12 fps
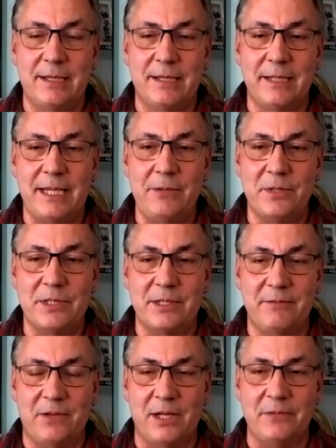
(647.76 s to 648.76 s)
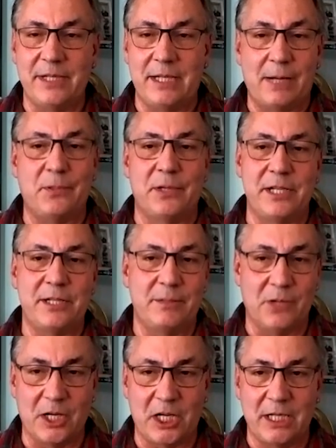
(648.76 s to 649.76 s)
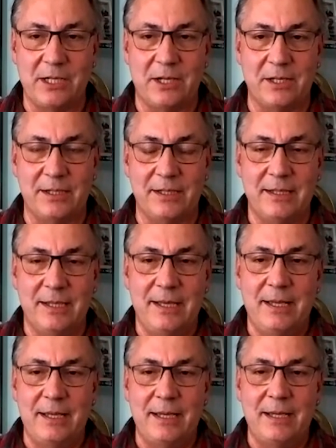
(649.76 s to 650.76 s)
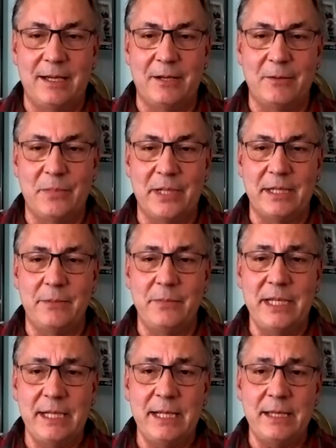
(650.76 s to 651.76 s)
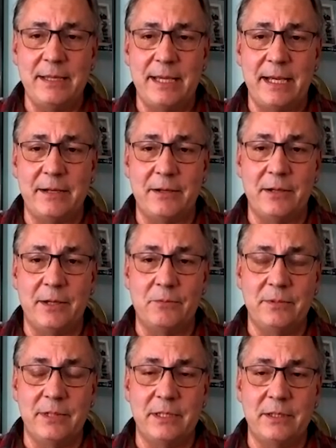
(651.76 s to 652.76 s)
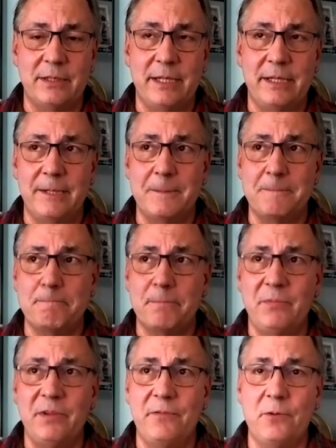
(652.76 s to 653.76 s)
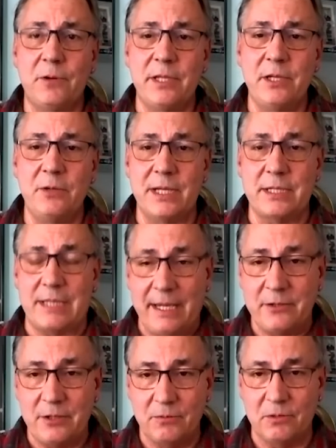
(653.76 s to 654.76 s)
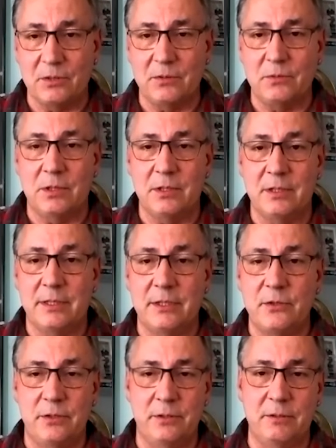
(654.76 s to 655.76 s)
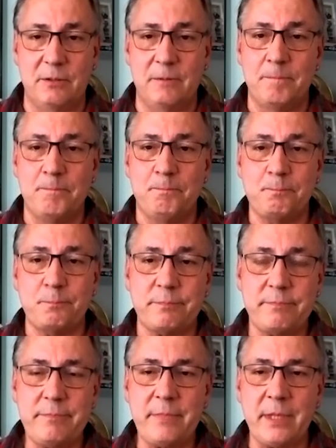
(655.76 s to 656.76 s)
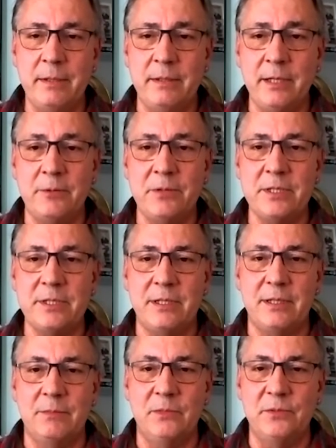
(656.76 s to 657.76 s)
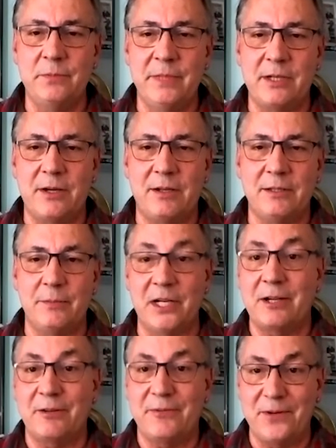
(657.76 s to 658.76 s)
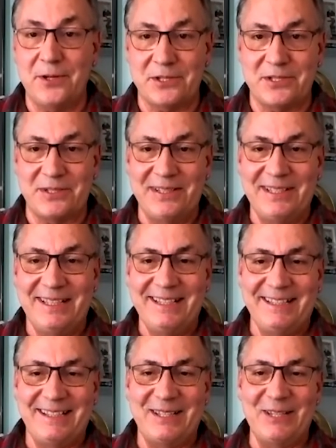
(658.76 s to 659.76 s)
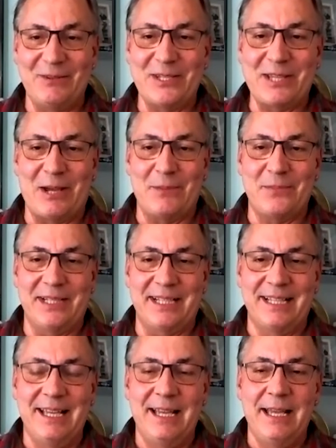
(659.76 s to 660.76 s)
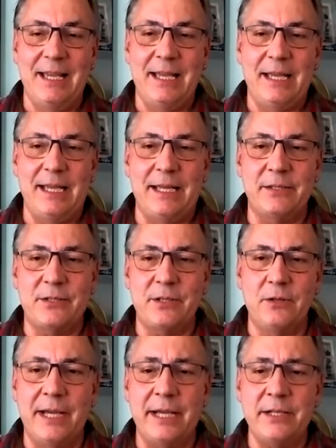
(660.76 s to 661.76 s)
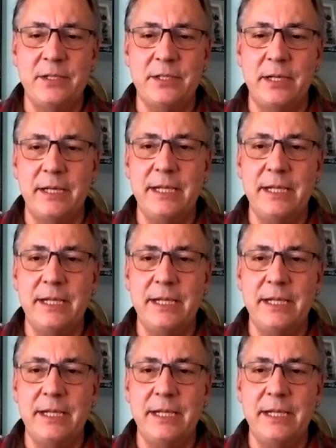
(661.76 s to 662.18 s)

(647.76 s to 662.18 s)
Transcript: he was involved in Operation Market Garden. But at the beginning of that, before the U.S. entered World War II, there was a movement called America First that was happening. And so as you study